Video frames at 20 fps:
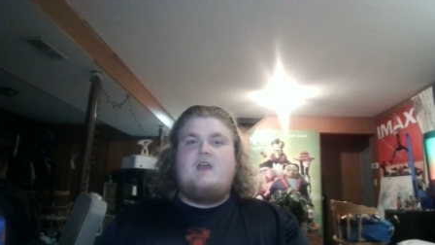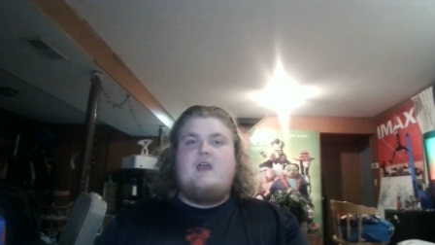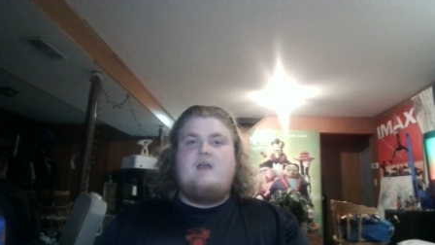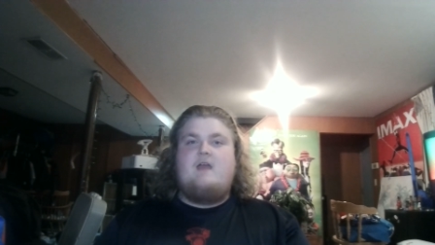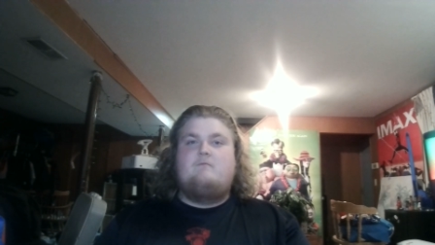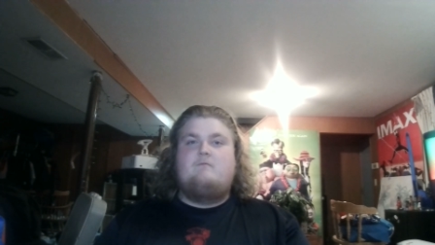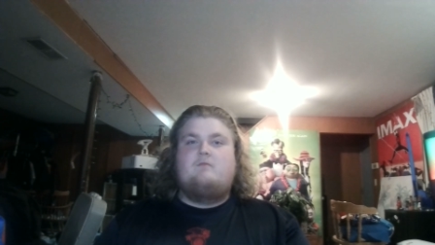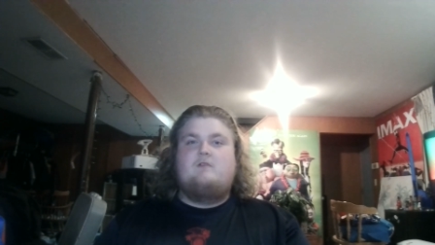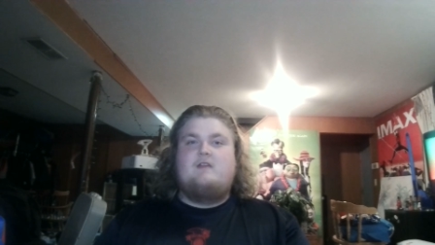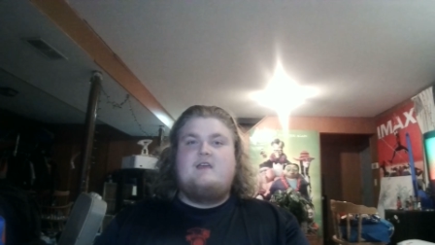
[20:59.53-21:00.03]

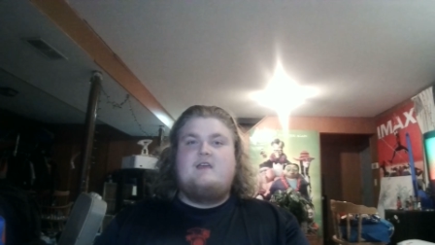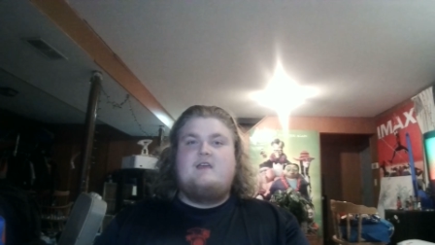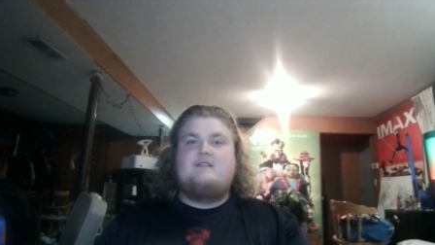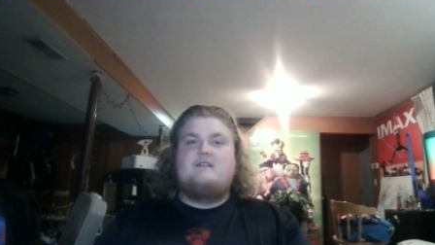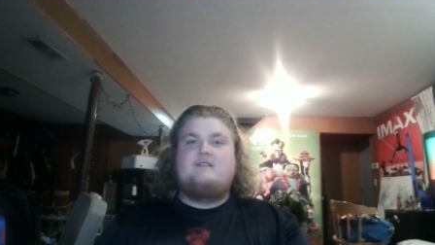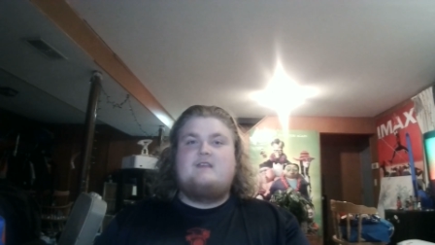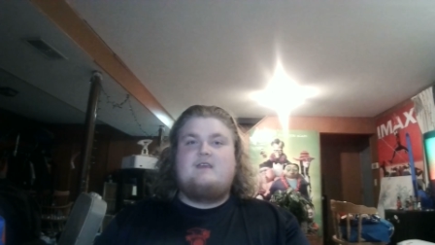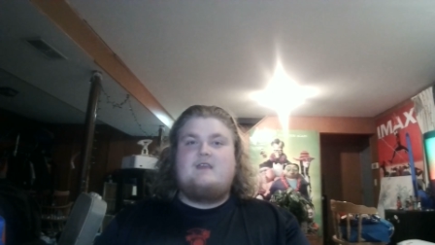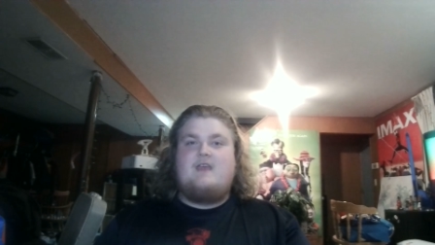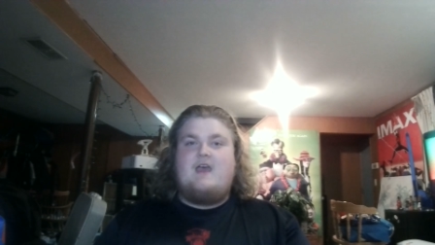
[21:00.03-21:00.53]
and Blaze
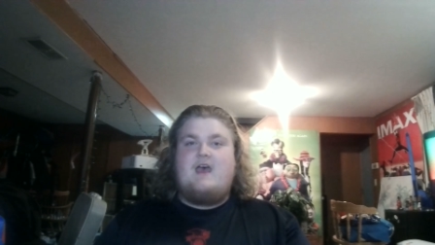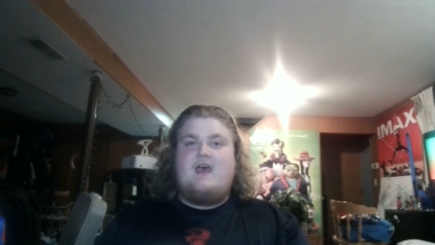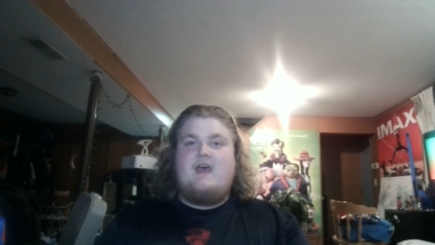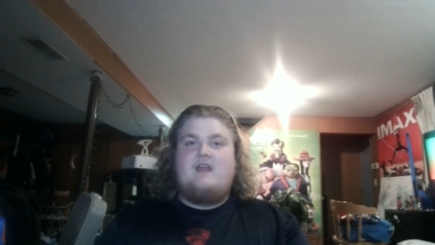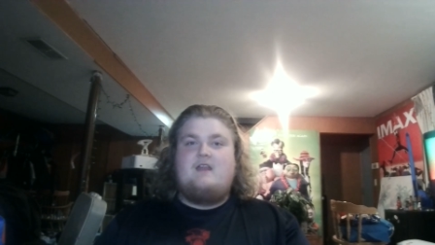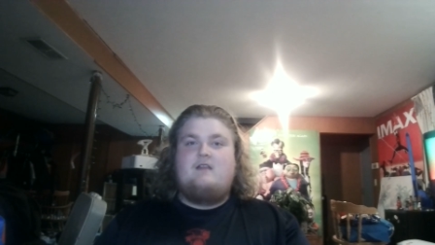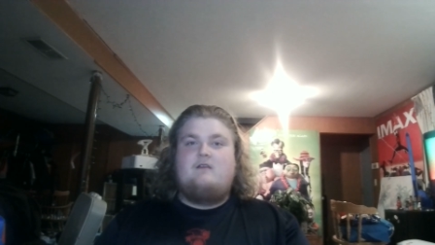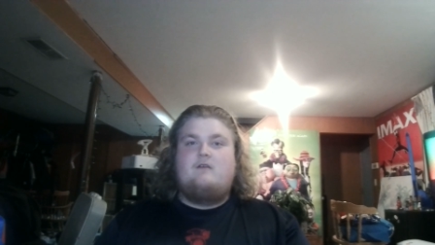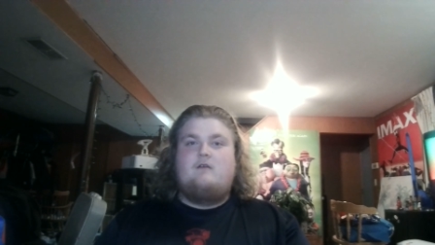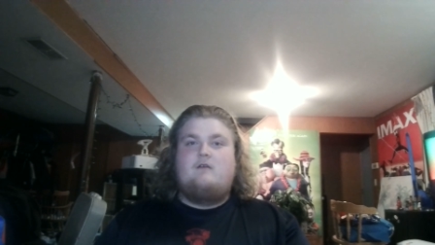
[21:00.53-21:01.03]
the
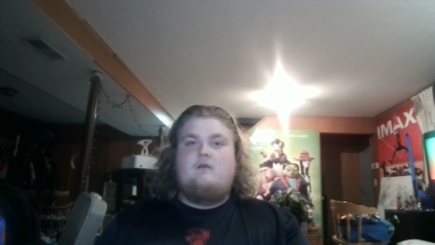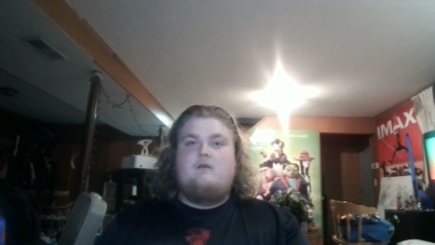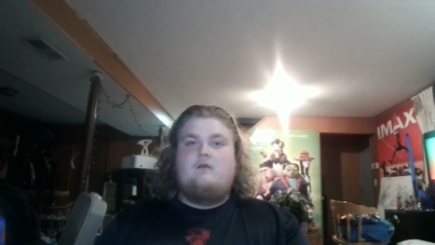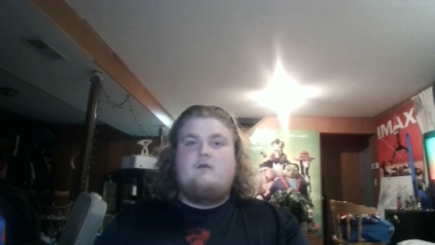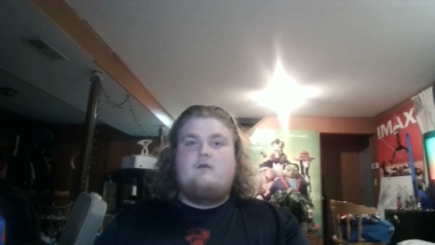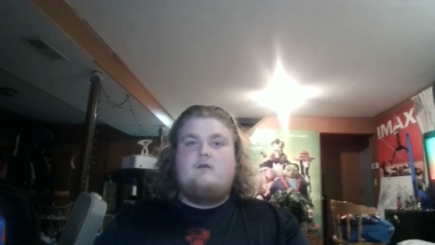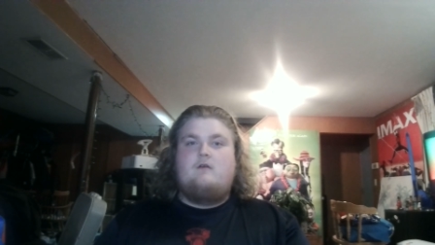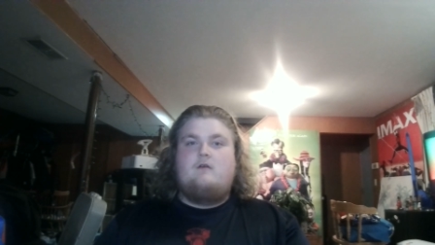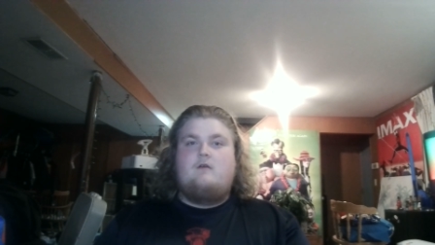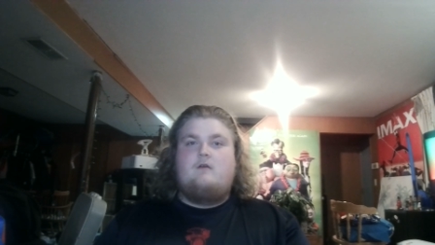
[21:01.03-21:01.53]
Cat?
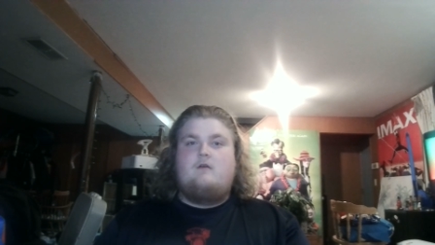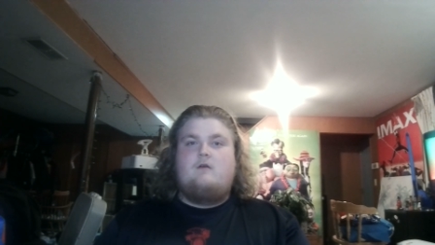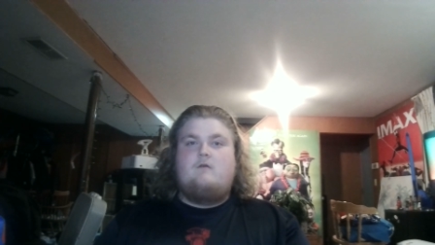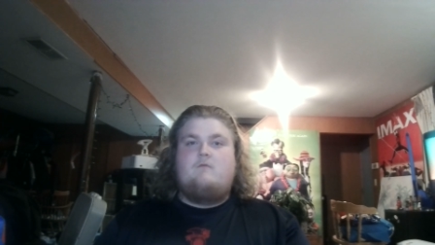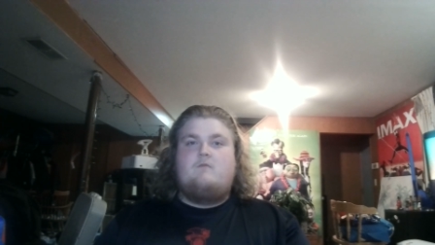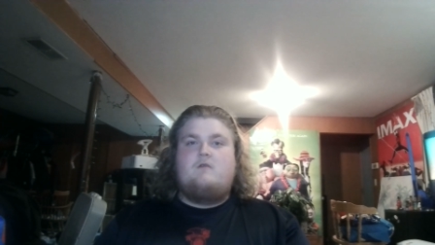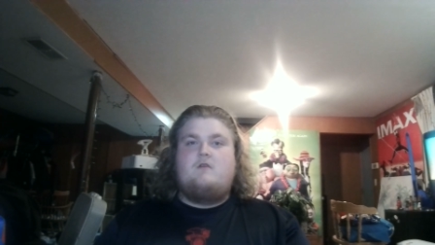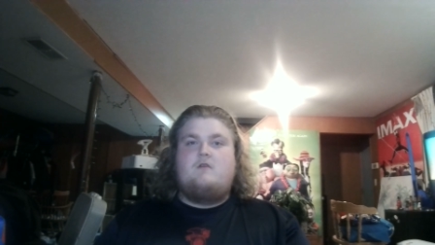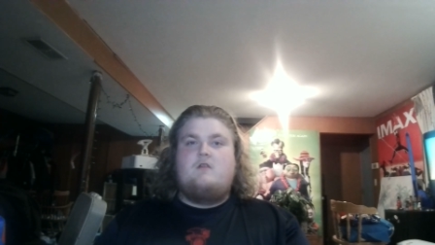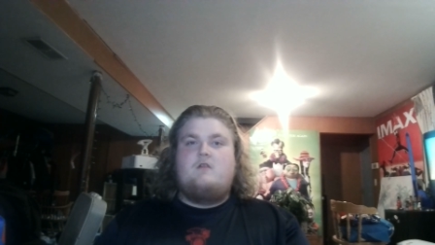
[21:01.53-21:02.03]

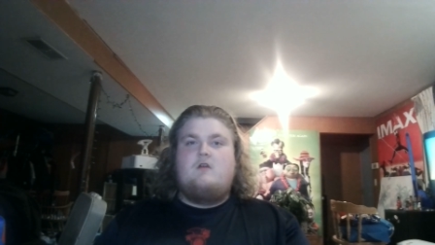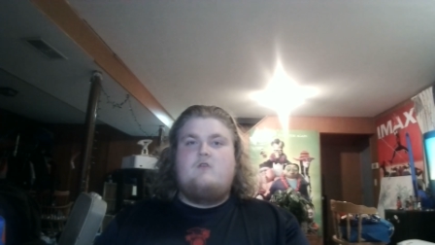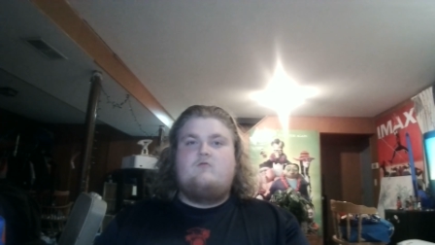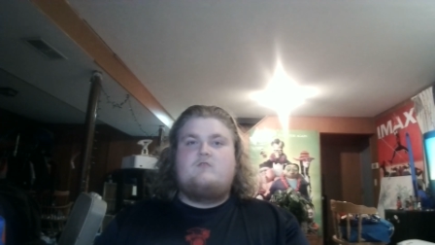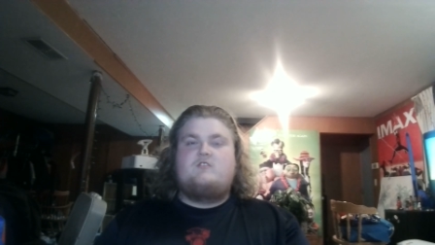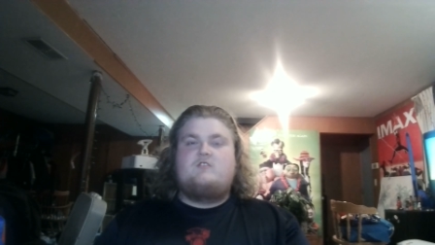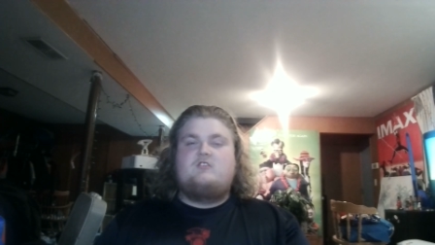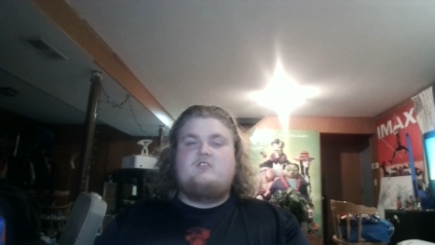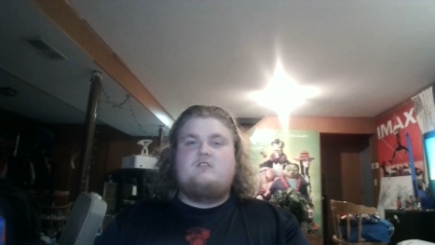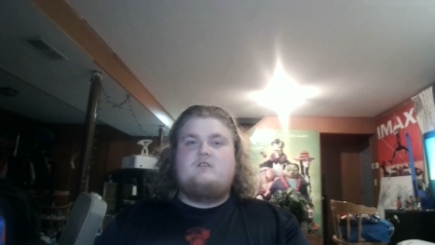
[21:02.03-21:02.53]
But no,
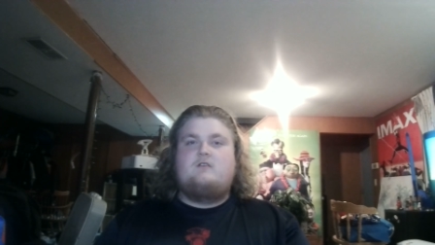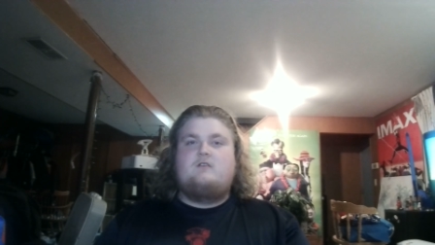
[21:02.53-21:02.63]
she...